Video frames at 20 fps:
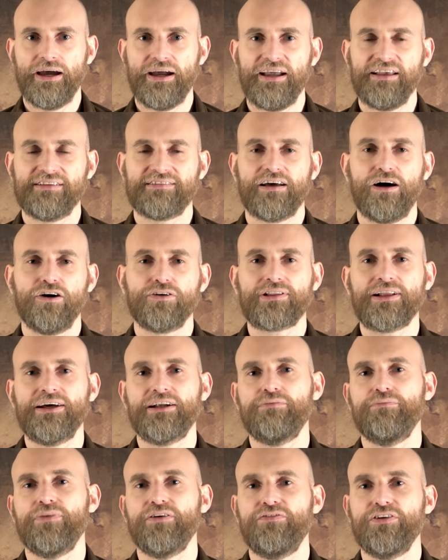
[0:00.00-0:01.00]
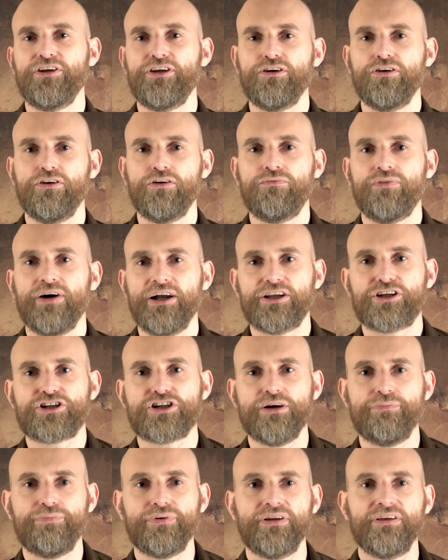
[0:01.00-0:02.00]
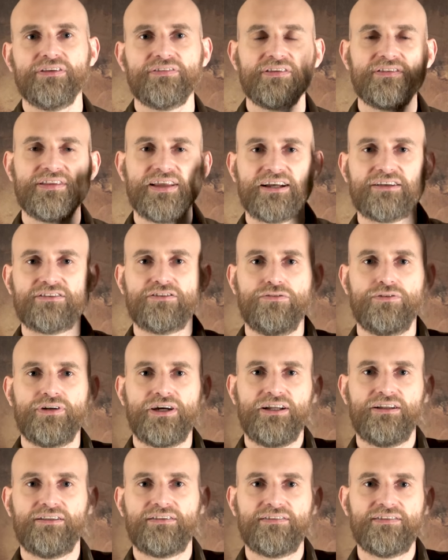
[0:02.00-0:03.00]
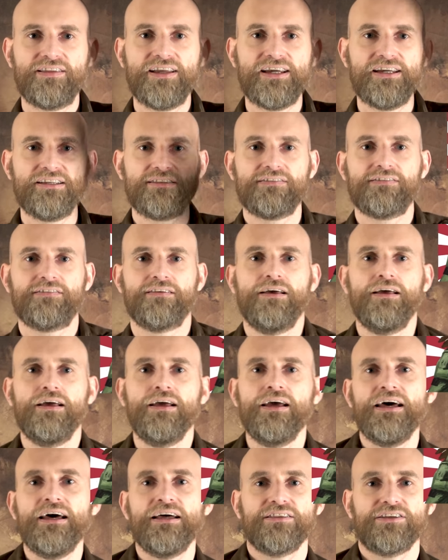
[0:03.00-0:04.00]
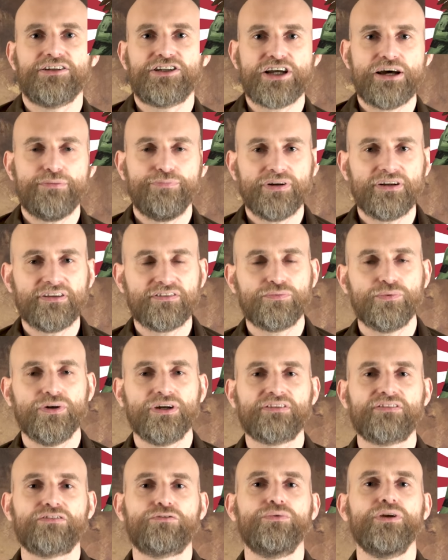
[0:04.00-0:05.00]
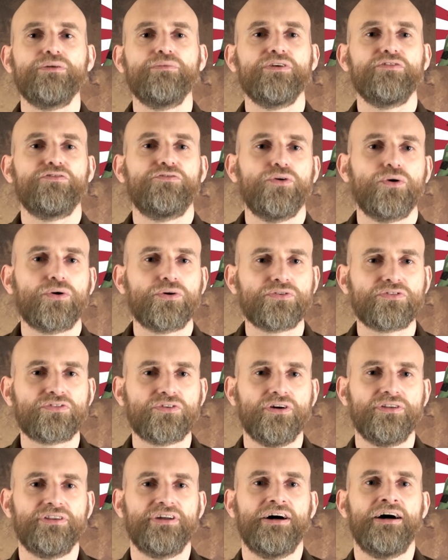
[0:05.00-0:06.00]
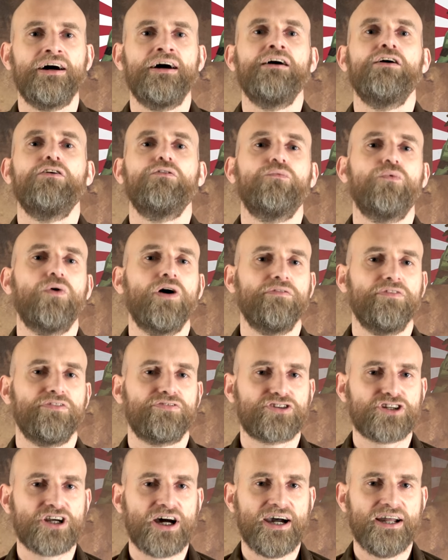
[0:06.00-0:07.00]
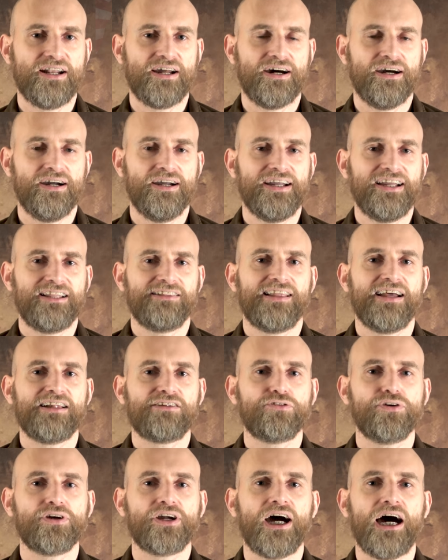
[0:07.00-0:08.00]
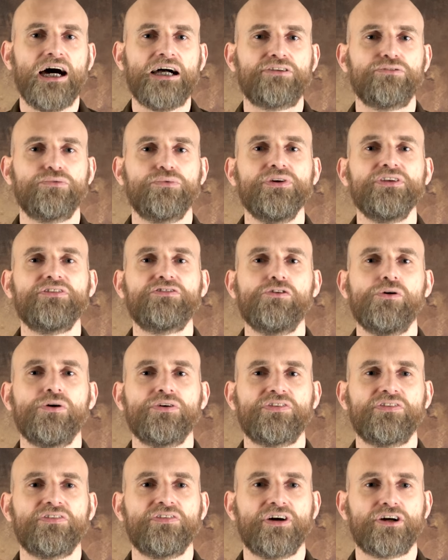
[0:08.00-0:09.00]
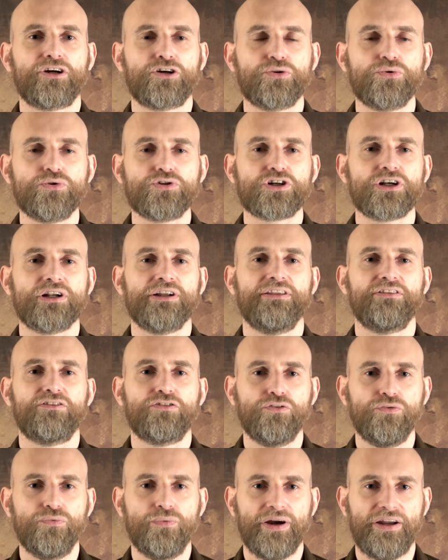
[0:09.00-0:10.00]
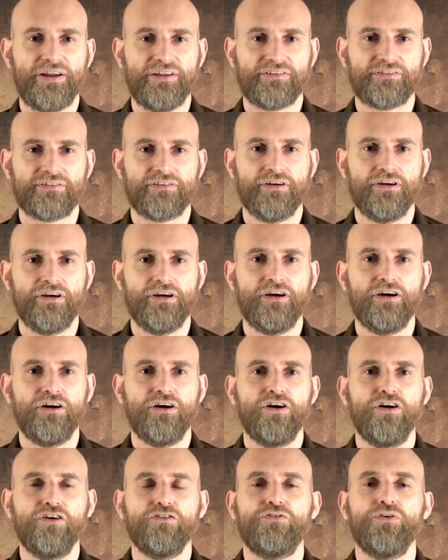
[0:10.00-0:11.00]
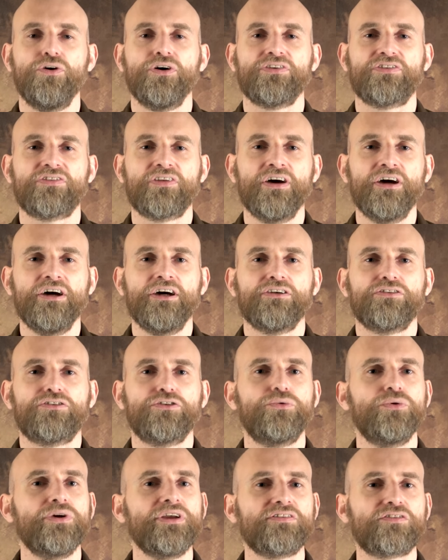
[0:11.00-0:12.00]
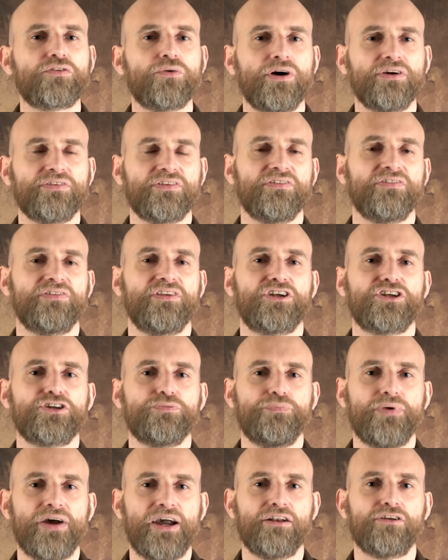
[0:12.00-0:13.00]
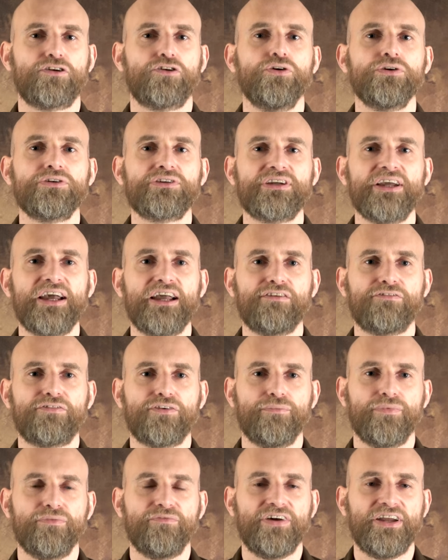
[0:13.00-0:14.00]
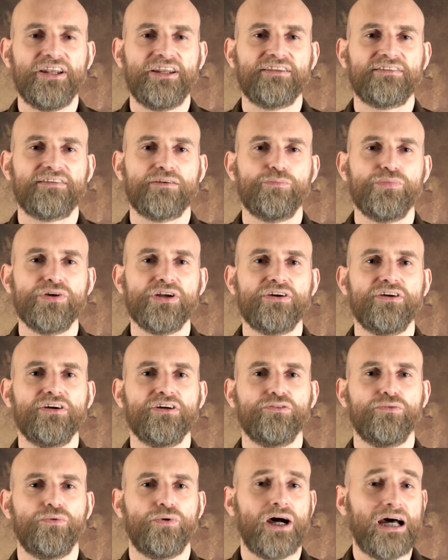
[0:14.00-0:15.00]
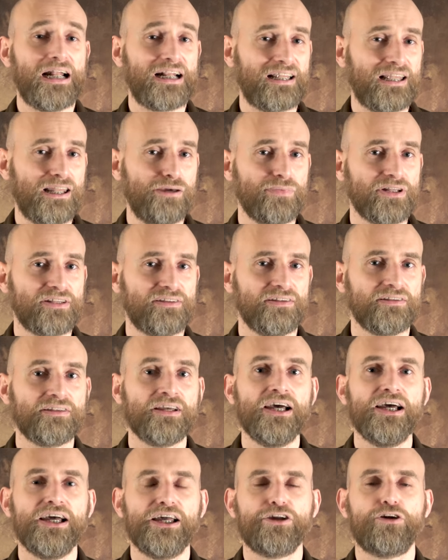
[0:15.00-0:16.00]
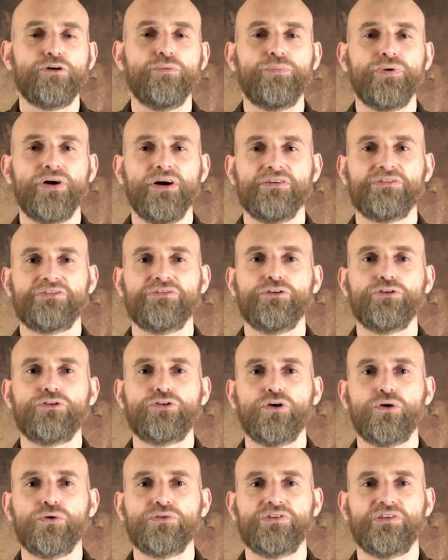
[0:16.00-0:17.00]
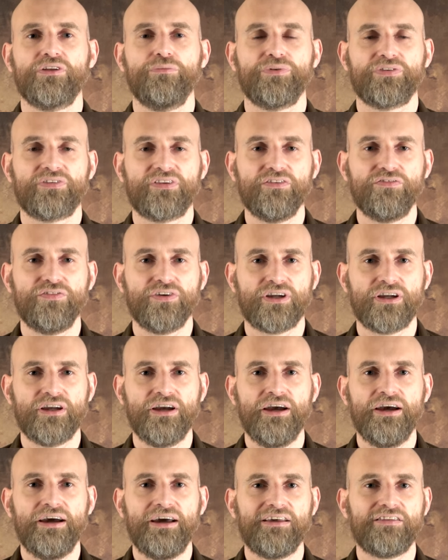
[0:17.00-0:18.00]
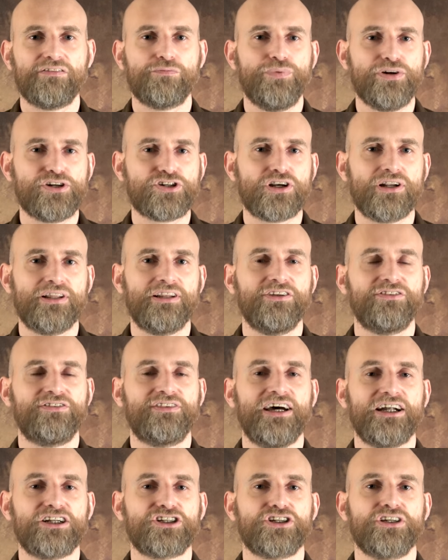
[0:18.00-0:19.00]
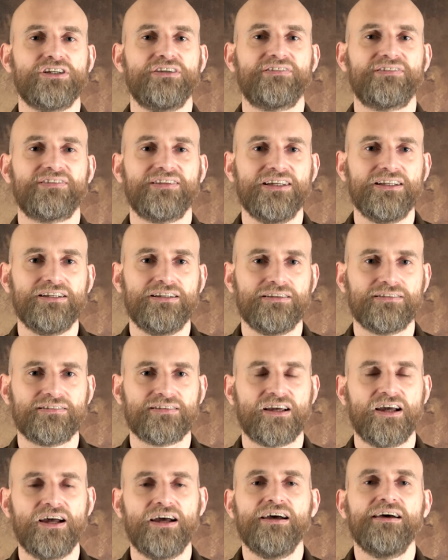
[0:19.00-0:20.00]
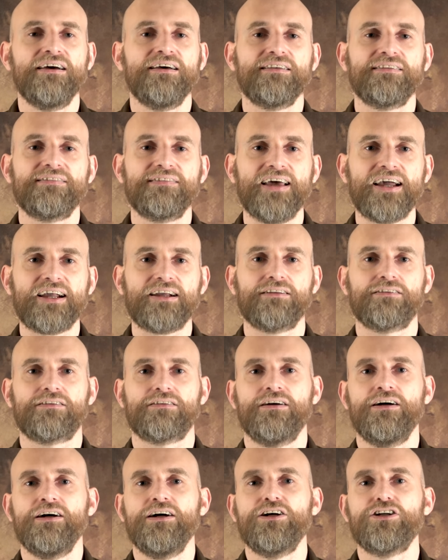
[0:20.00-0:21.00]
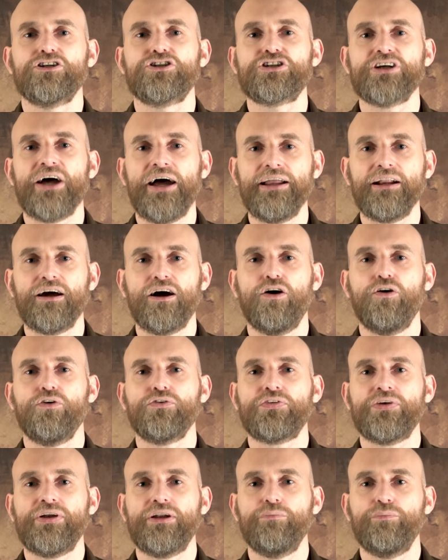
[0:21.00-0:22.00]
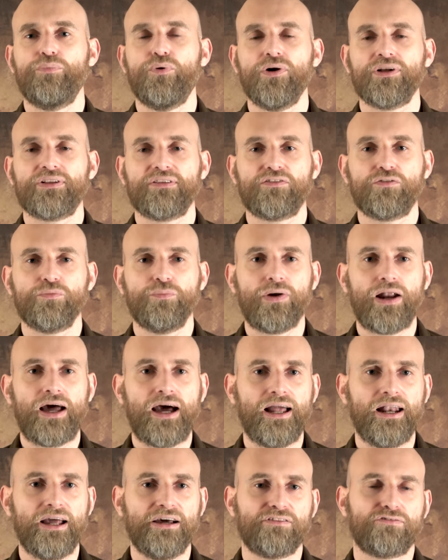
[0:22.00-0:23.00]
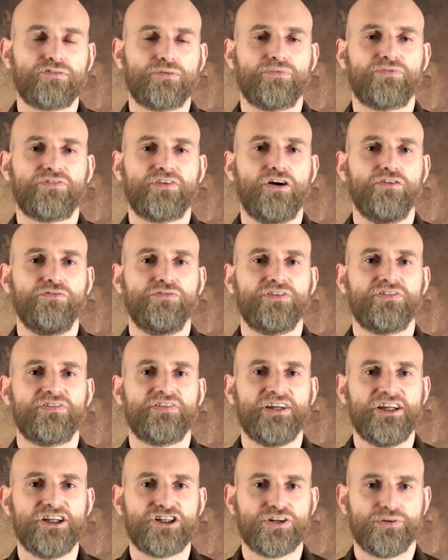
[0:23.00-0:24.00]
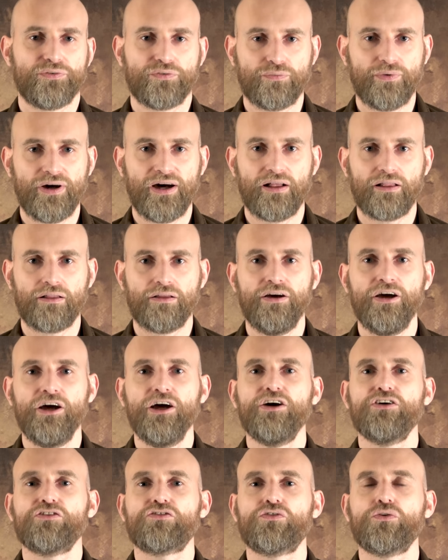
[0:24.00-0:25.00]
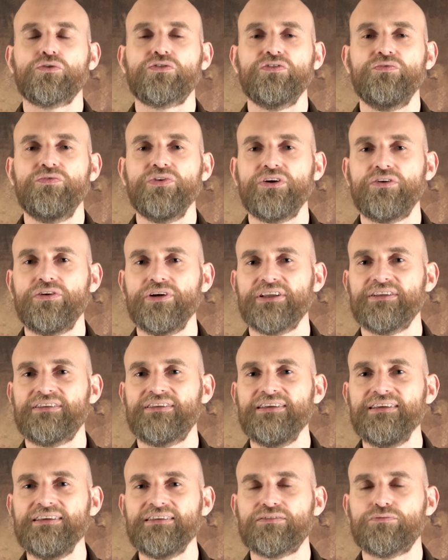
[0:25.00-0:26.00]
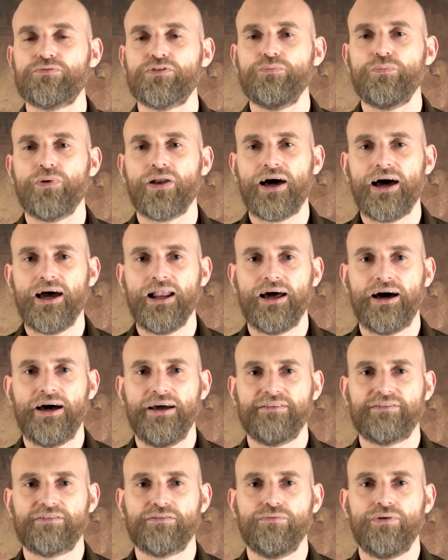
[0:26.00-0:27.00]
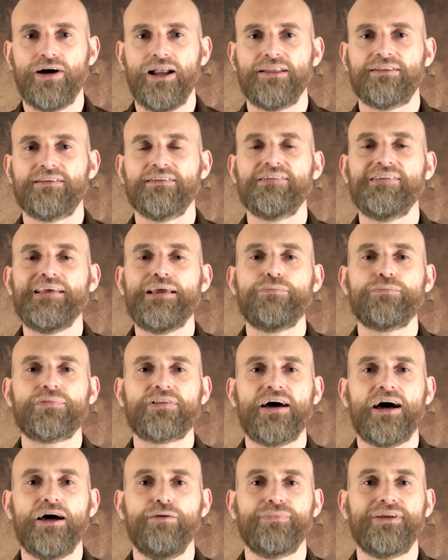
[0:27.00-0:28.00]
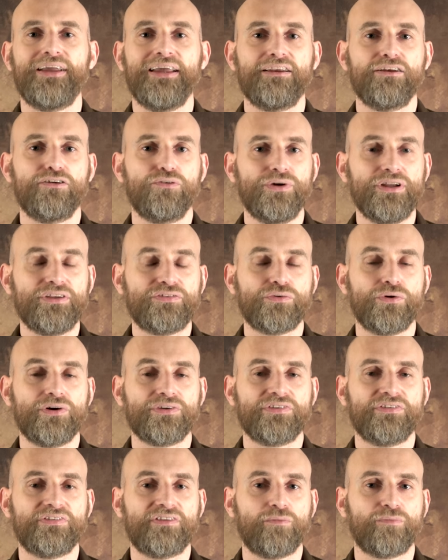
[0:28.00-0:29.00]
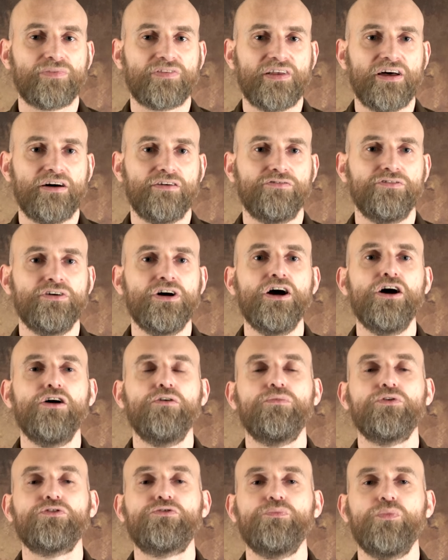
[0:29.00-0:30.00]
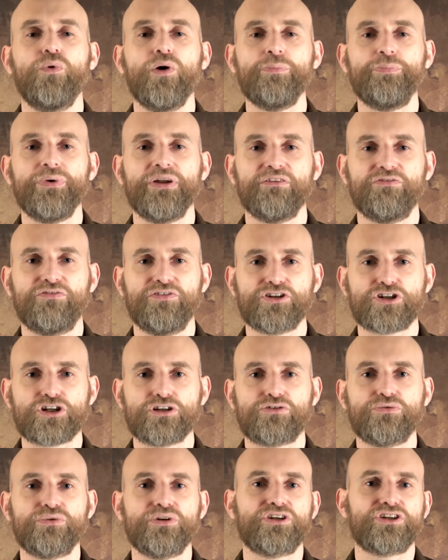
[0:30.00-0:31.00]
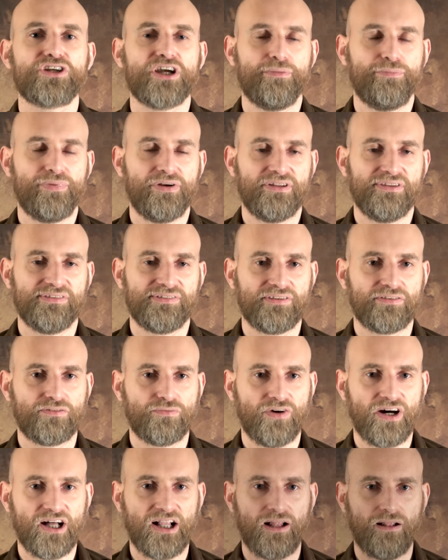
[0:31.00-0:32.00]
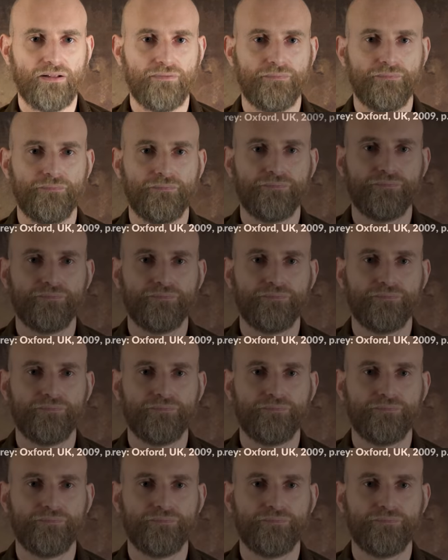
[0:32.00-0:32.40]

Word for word: As outlined in my video why the Japanese attacked the United States, the Japanese were extremely focused on their war with China. In that regard, resources are crucial in two ways. First, the resources that Japan could gain from invading Siberia were rather limited in comparison to those in the Pacific, especially the Dutch East Indies. Second, China also had important supply lines from Southeast Asia as well, so severing these supply lines while at the same time gaining resources themselves was more beneficial to the Japanese as well.